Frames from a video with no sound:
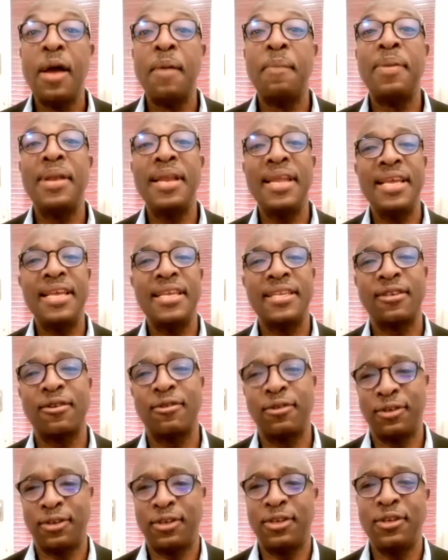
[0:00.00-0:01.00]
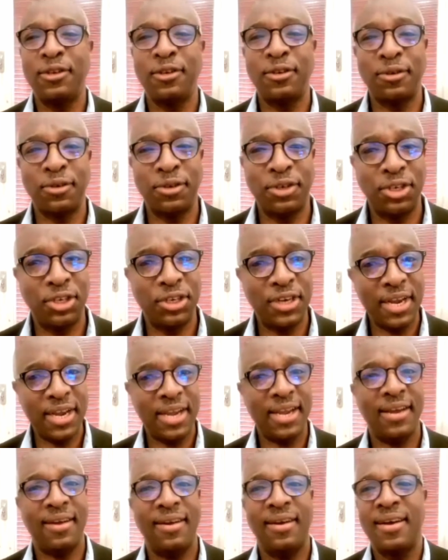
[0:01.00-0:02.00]
Please continue to
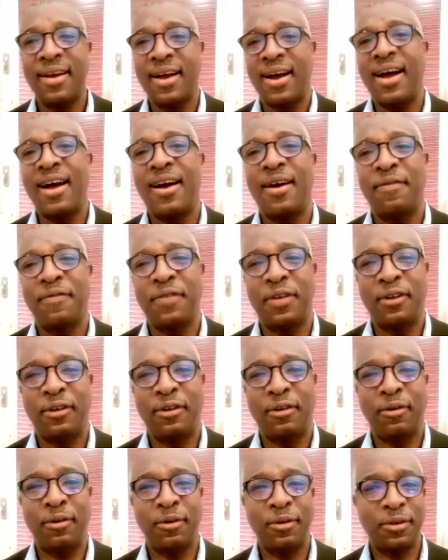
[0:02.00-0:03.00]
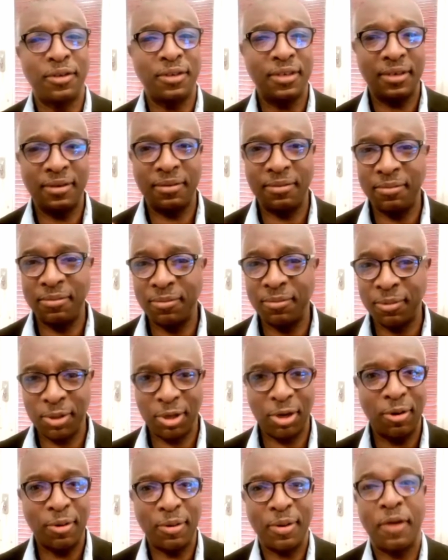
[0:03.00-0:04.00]
share our videos. And, you
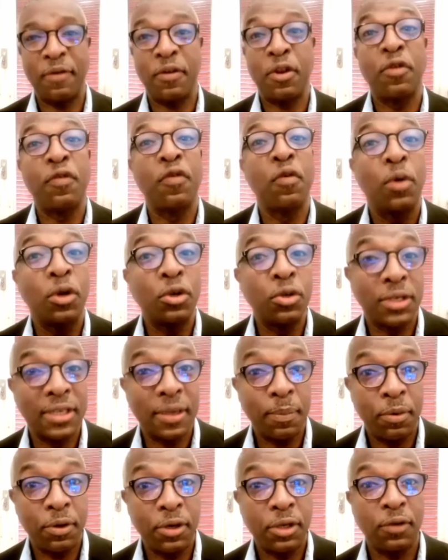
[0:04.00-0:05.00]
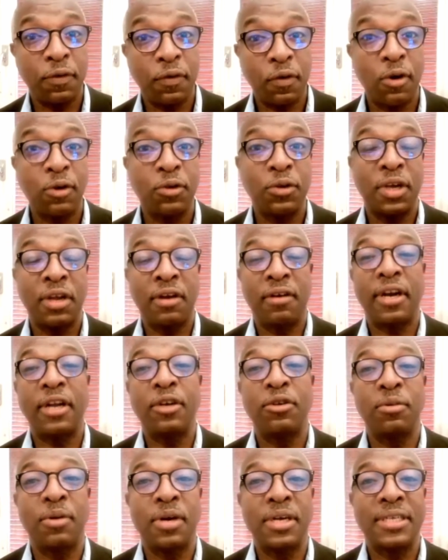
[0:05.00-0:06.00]
know, and if you want to support us, of course, you can write
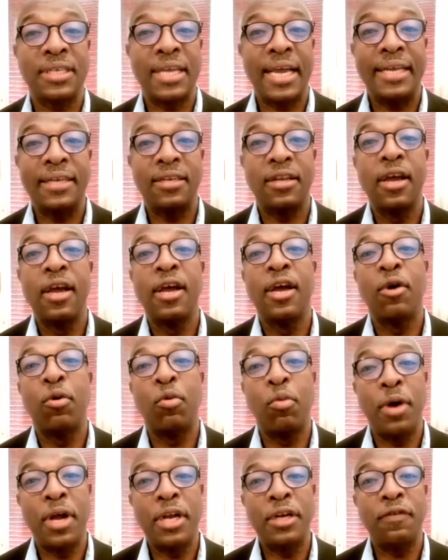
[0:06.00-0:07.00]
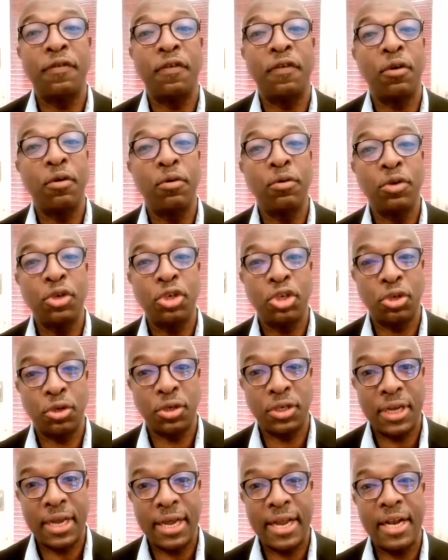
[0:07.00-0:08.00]
to us at
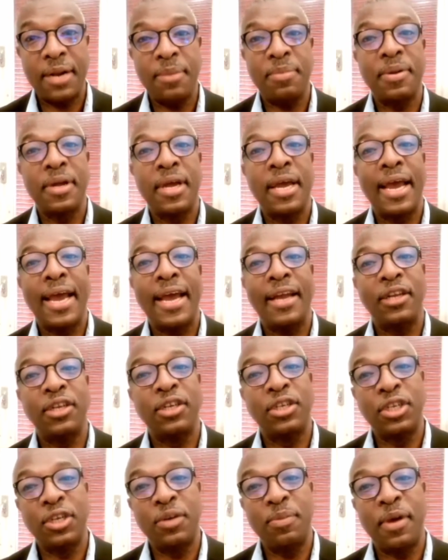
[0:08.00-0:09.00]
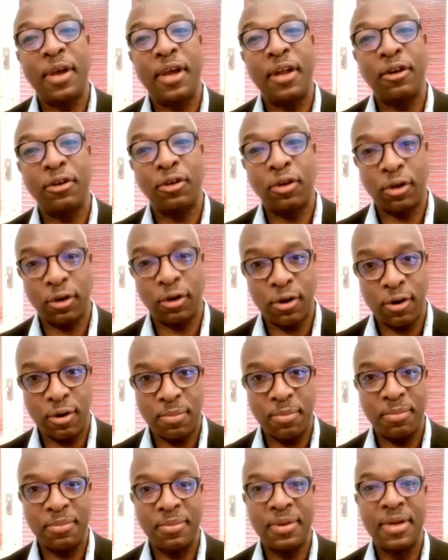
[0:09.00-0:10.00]
worldview.help at
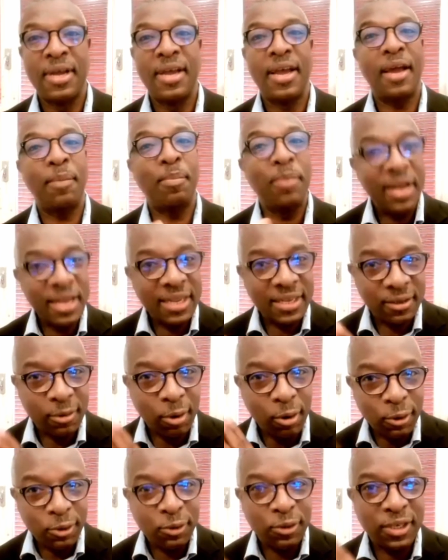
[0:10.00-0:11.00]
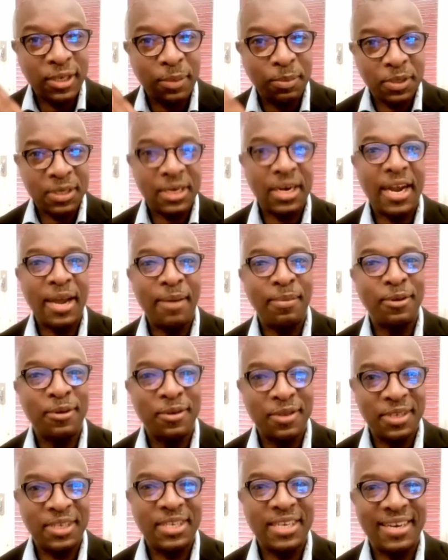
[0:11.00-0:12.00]
gmail.com. And please also subscribe to
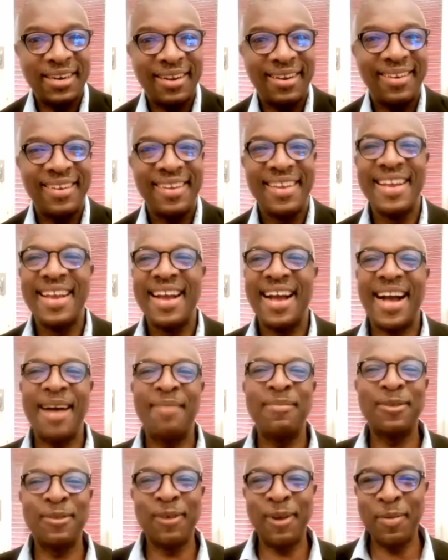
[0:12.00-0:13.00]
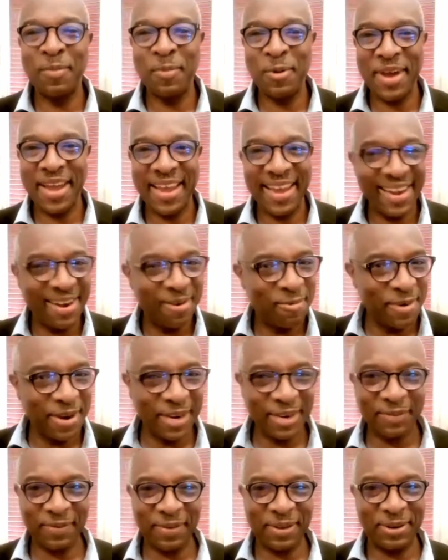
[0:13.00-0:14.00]
this channel. I'm Solly Moeng
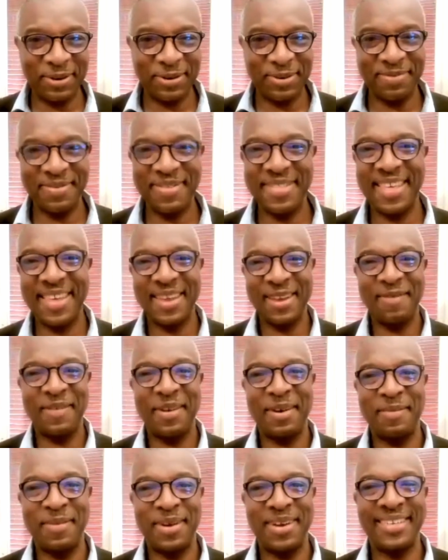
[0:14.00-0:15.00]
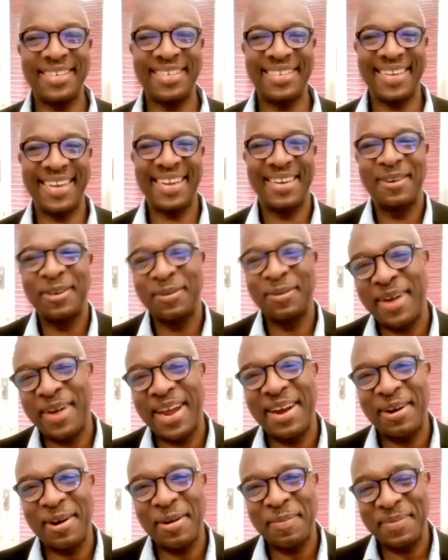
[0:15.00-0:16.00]
Worldview. Thank you very much. And goodbye,
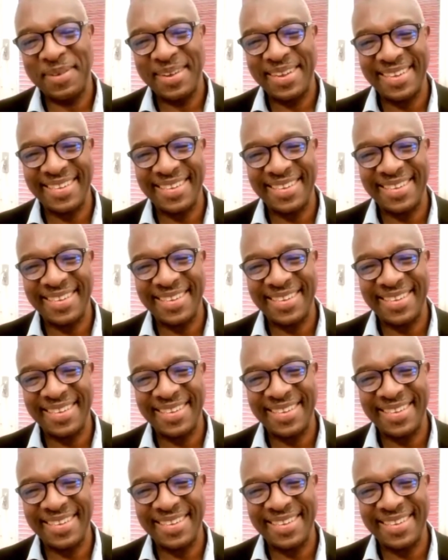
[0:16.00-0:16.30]
Rob.